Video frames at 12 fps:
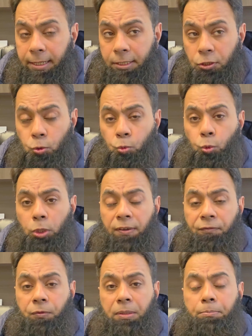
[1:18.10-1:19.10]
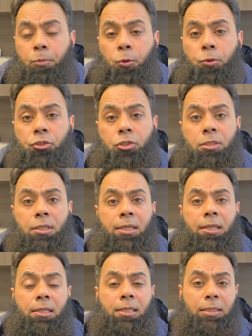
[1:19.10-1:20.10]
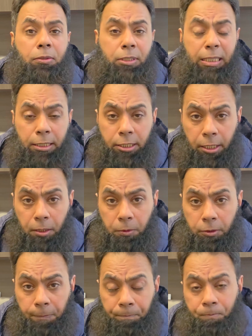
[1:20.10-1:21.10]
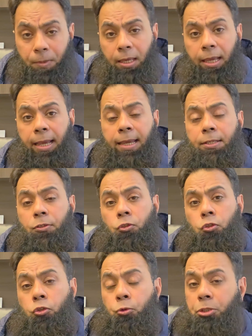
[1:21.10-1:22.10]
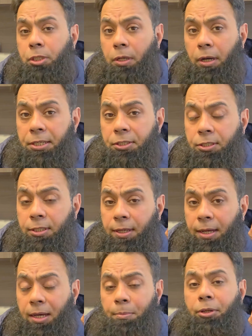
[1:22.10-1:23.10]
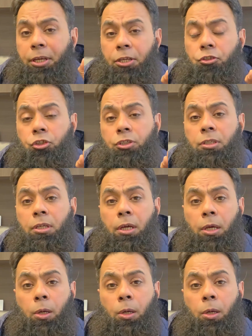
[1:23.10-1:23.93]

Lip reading: it's one of the most detailed and scrutinized application